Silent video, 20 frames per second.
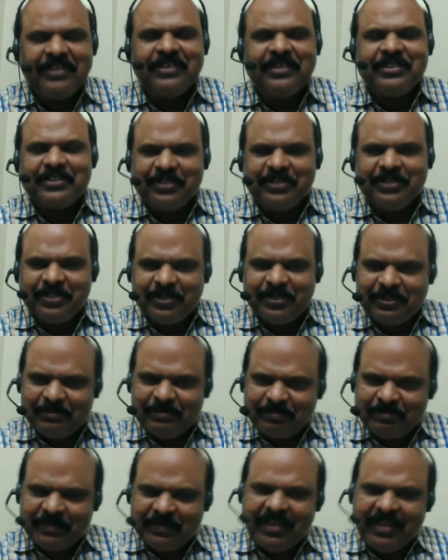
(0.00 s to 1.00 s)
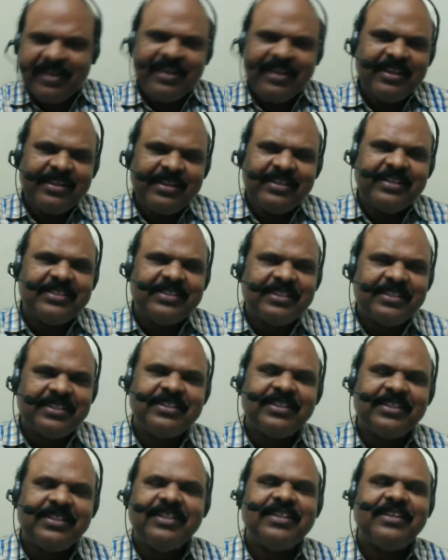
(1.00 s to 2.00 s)
So this is
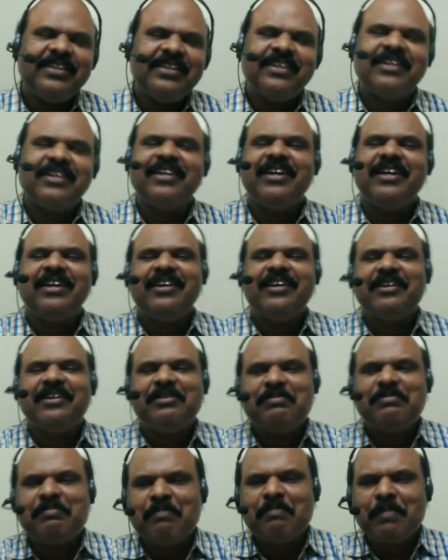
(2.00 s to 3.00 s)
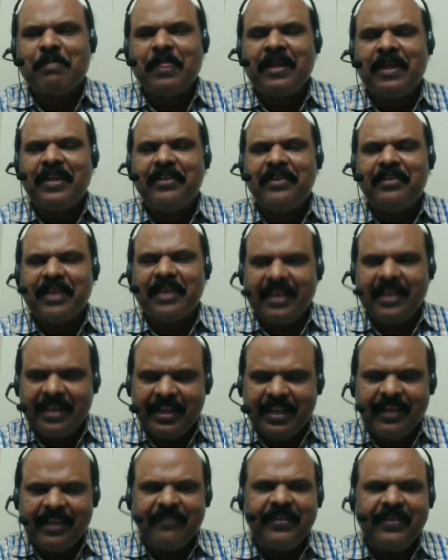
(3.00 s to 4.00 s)
the
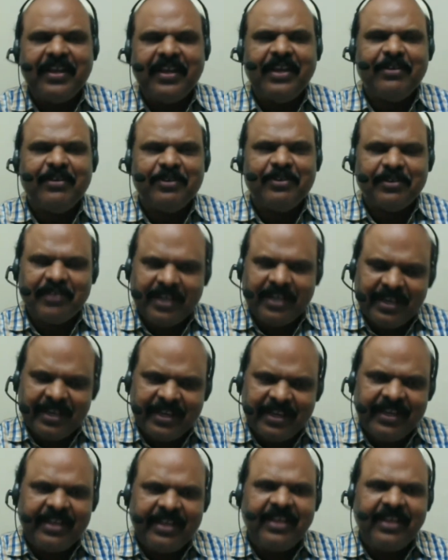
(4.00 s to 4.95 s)
area we have to really